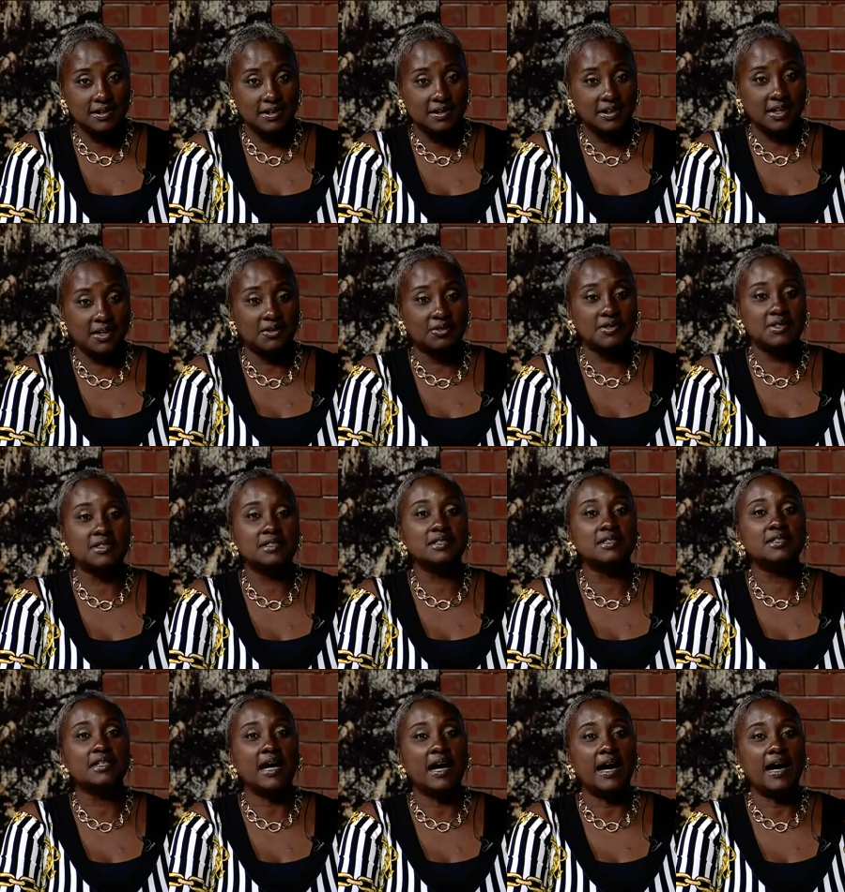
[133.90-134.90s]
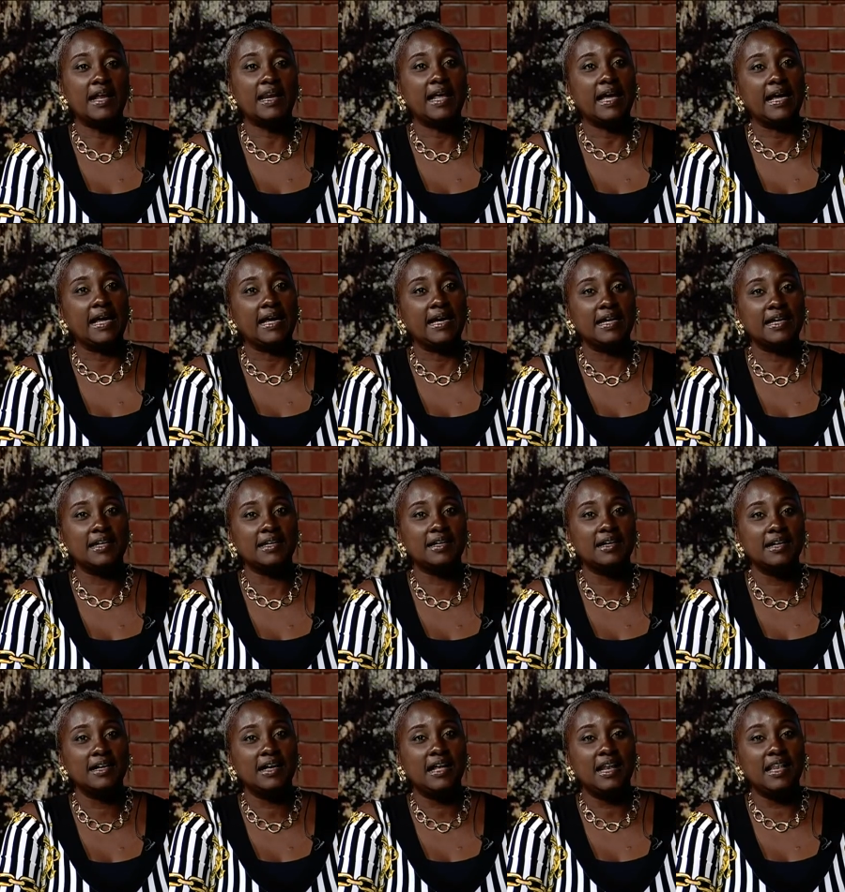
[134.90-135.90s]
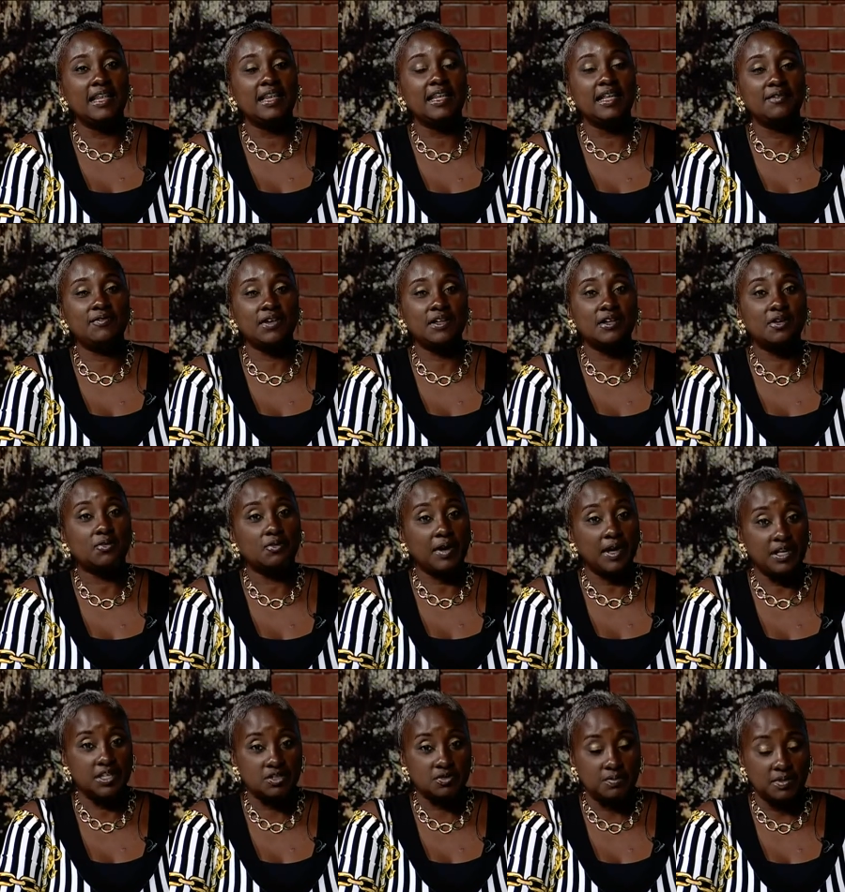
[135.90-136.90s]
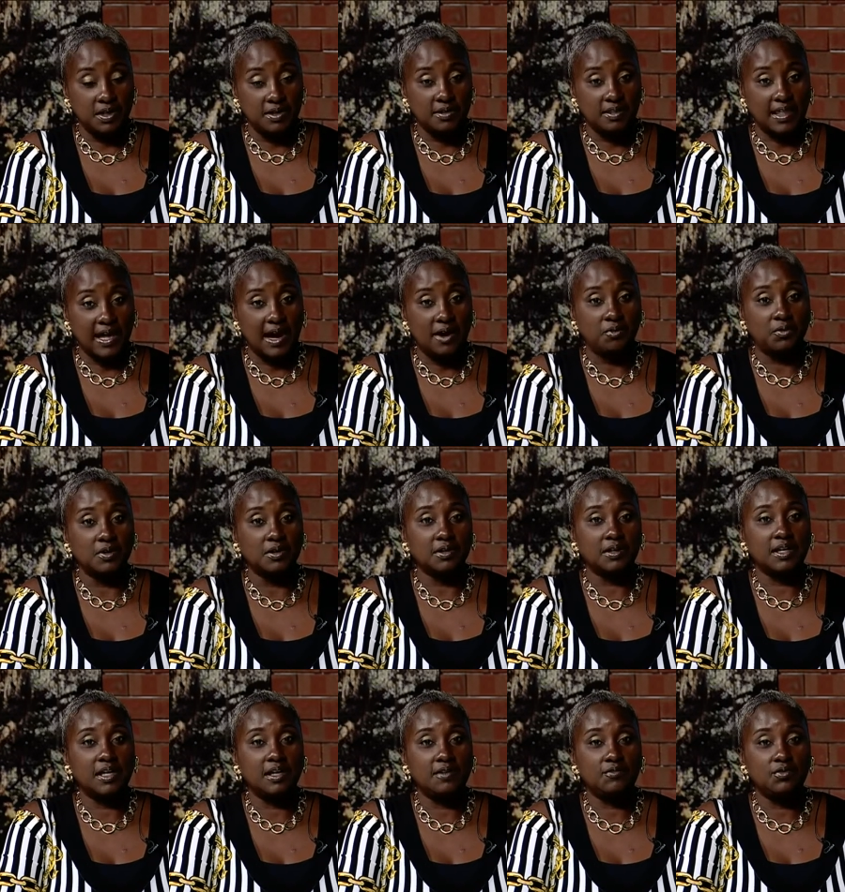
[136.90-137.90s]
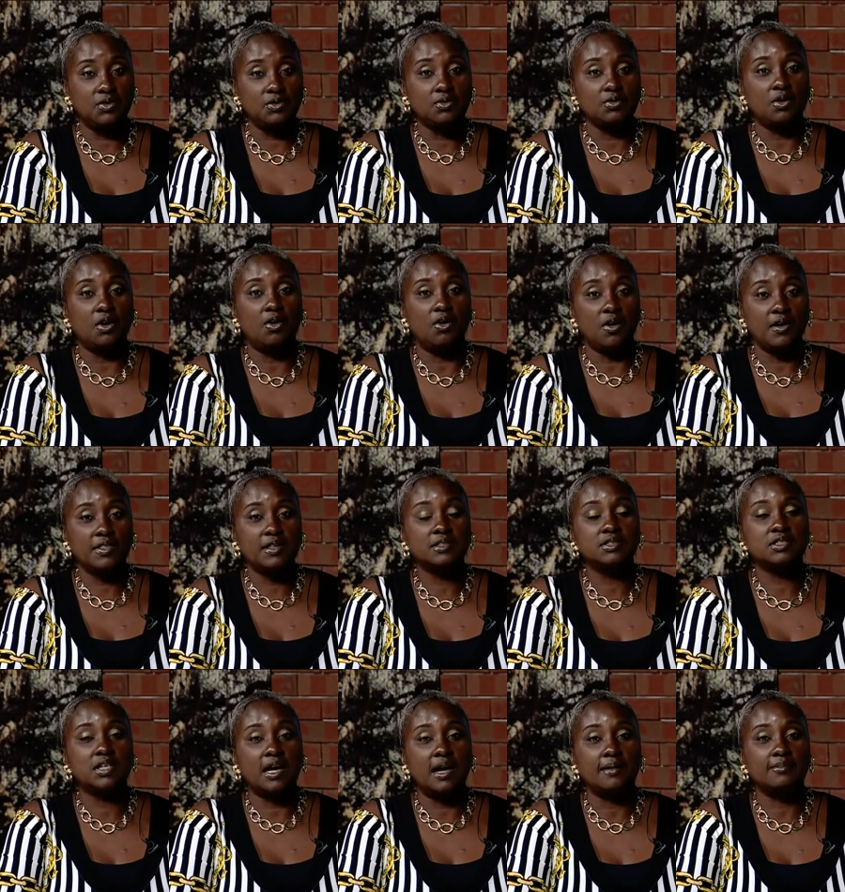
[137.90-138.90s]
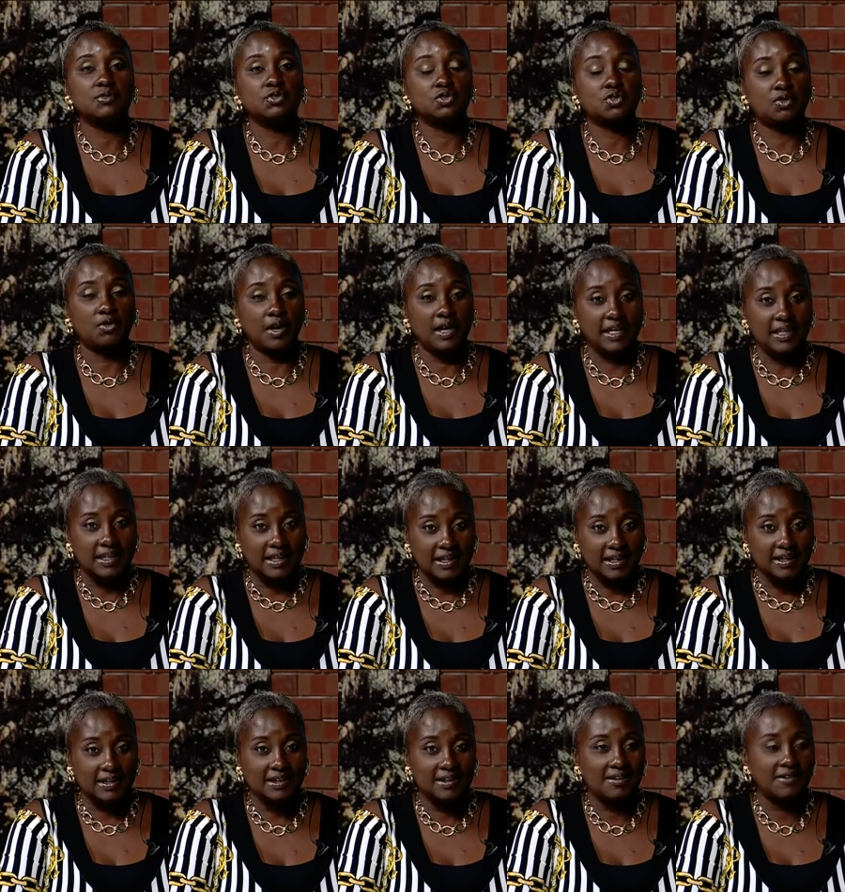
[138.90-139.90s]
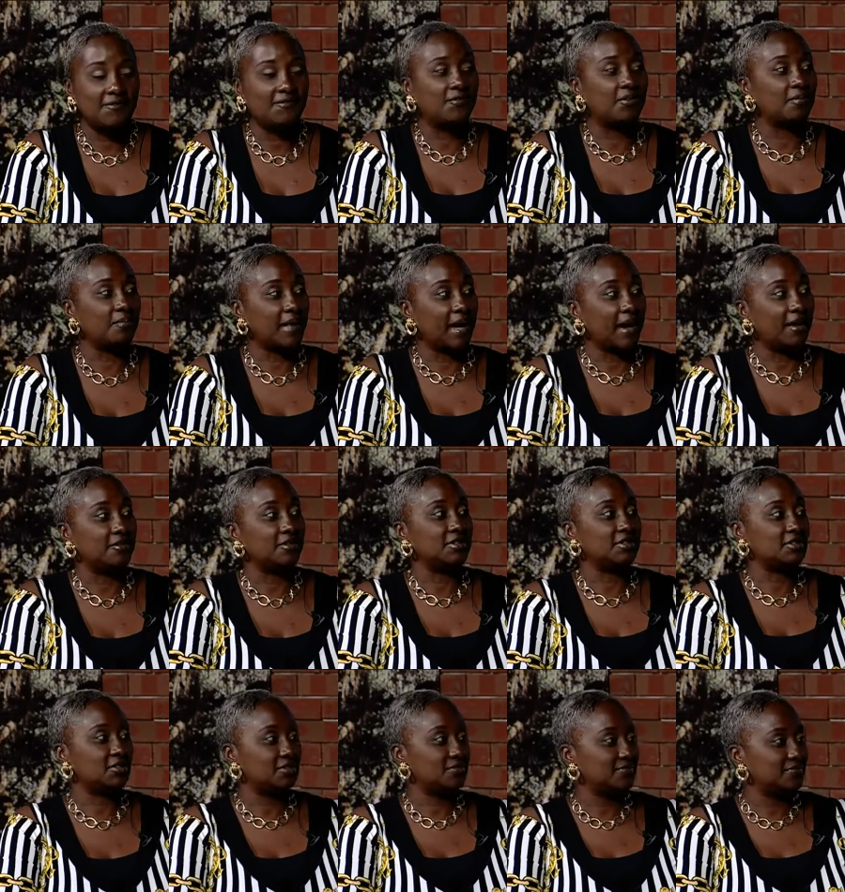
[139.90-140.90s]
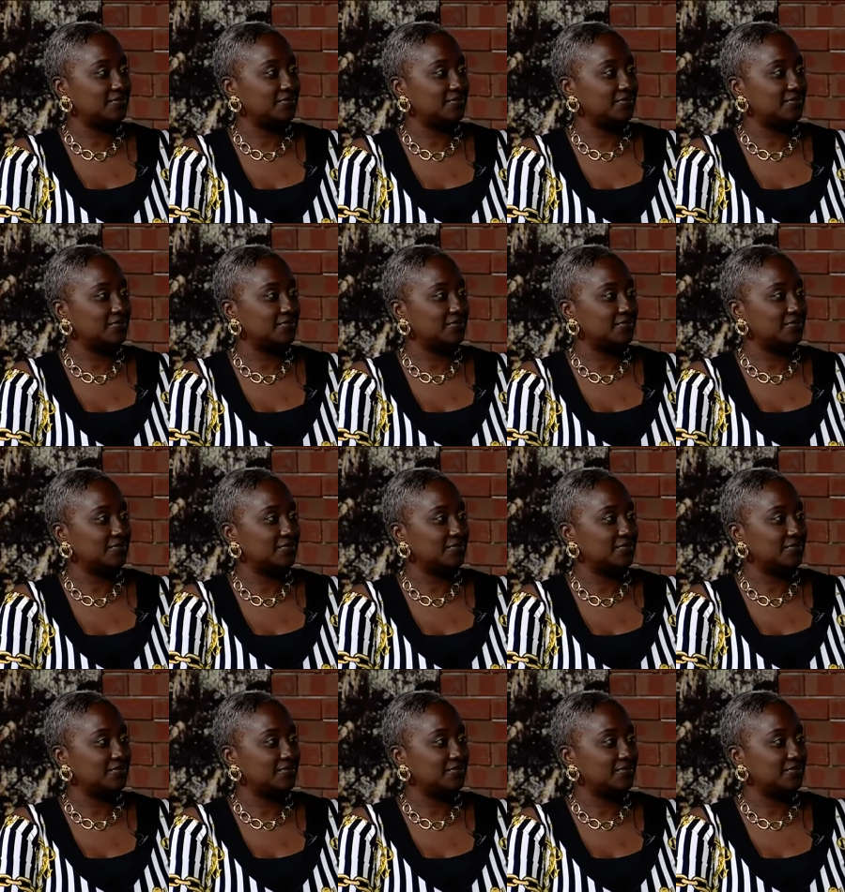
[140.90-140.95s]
there is not a living arrangement that will give you on the job training for marriage.